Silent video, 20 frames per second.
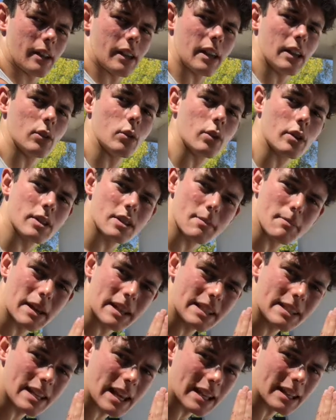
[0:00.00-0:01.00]
in order to
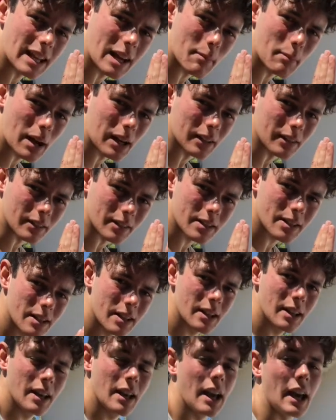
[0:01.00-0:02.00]
maintain that balance.
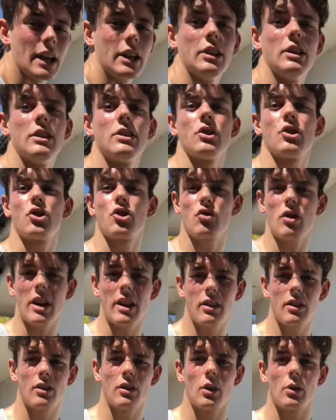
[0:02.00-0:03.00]
And you need to
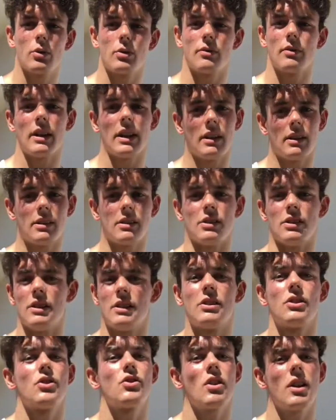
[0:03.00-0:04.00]
strengthen those fingers, you need
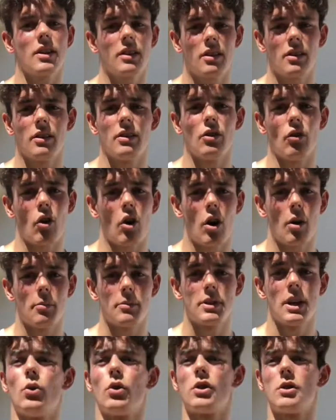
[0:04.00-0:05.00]
to strengthen your arms
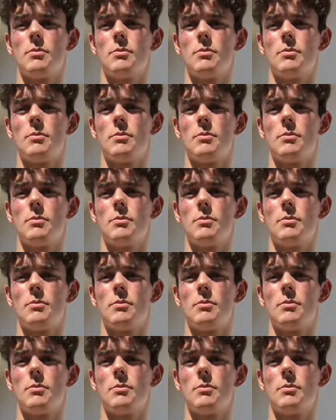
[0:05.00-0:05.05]
in order